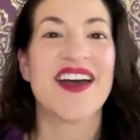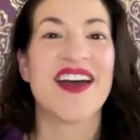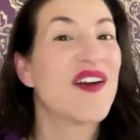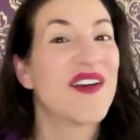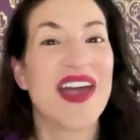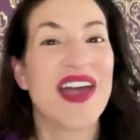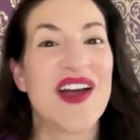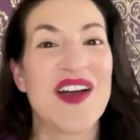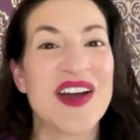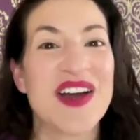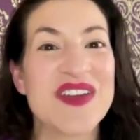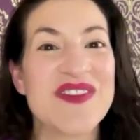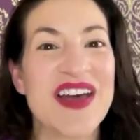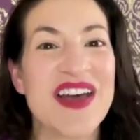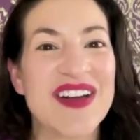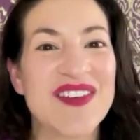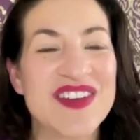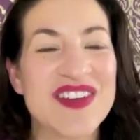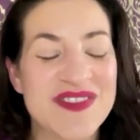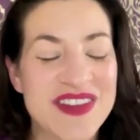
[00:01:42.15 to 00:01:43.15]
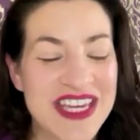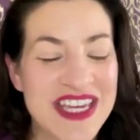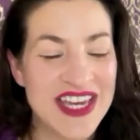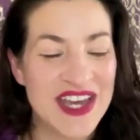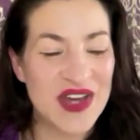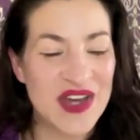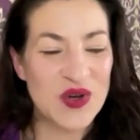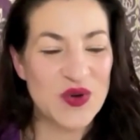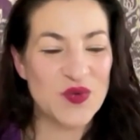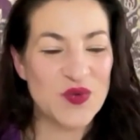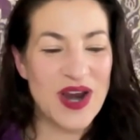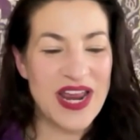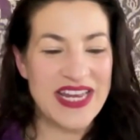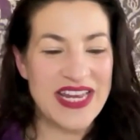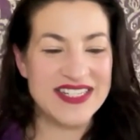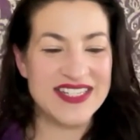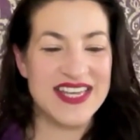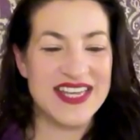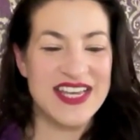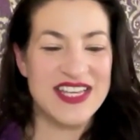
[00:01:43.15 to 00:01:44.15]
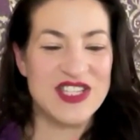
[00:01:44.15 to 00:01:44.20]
Okay, are you back with me? Great.